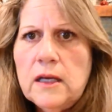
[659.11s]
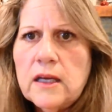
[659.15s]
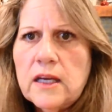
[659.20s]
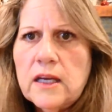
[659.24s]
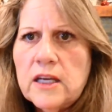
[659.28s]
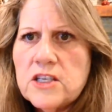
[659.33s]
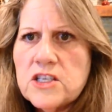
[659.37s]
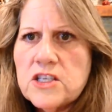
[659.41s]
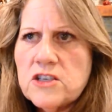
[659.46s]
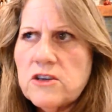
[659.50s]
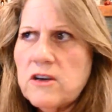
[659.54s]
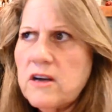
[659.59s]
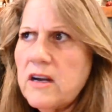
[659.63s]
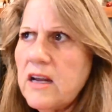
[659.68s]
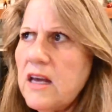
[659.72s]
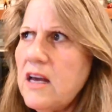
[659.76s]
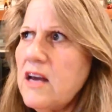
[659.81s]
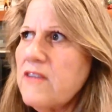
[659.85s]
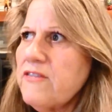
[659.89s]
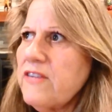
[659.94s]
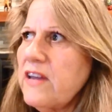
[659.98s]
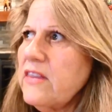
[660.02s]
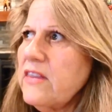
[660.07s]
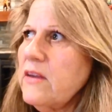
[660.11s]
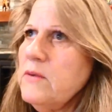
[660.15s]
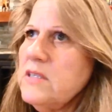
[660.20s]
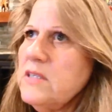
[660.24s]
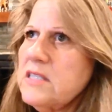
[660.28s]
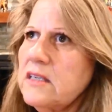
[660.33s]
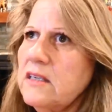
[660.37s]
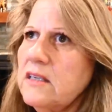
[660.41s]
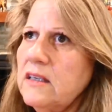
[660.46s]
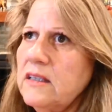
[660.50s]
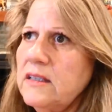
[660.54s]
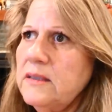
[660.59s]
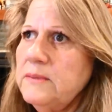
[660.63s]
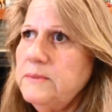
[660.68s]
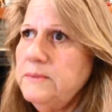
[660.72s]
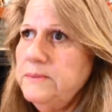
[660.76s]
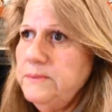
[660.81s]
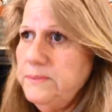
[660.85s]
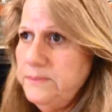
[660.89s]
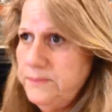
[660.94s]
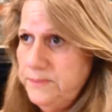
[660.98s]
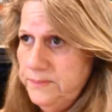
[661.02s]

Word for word: and sure enough, I, there was a um,